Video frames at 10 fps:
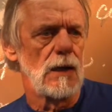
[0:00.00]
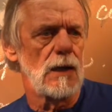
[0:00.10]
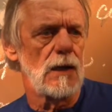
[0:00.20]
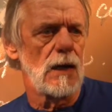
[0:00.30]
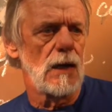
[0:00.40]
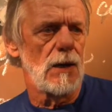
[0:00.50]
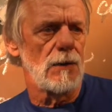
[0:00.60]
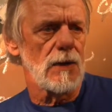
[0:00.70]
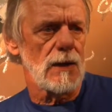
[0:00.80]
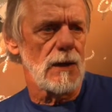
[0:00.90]

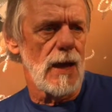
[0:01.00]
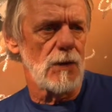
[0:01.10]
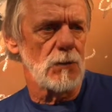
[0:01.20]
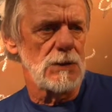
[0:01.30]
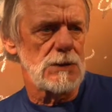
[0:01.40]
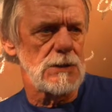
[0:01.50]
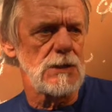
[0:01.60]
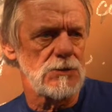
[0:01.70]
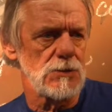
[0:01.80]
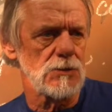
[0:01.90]
uh, that allowed one to
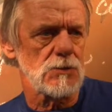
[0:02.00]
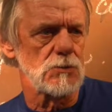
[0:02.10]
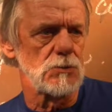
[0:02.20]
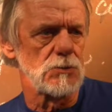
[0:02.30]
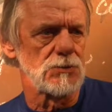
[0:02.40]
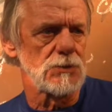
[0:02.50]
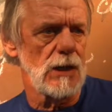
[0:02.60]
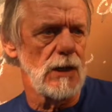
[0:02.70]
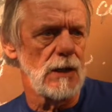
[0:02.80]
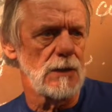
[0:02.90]
teach in the schools
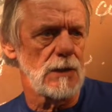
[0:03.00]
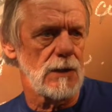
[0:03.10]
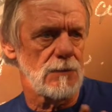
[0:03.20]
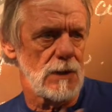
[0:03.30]
and